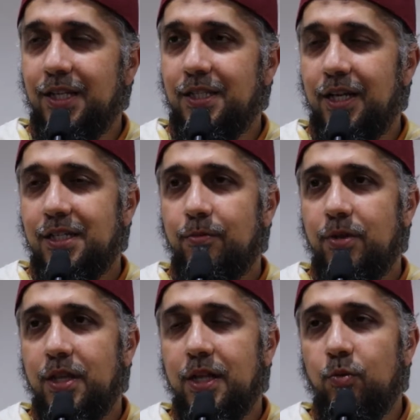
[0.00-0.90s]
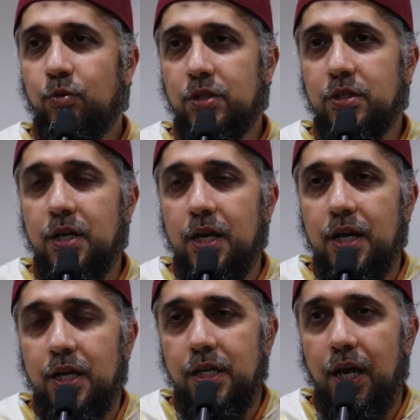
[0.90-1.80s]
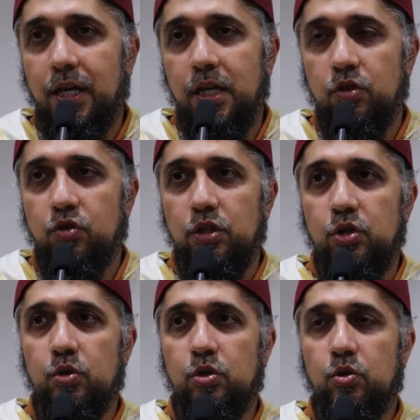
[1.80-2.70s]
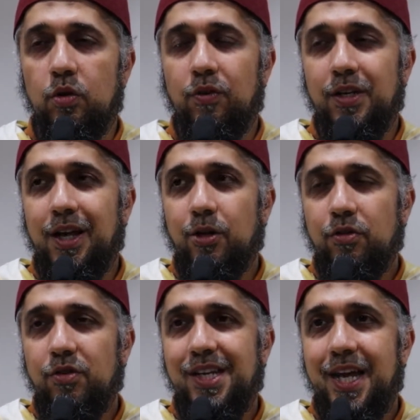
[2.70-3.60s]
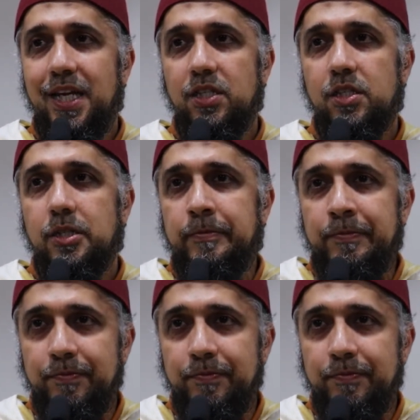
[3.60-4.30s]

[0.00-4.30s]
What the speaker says: That's like something that was yani, introduced to avoid. Now 3 days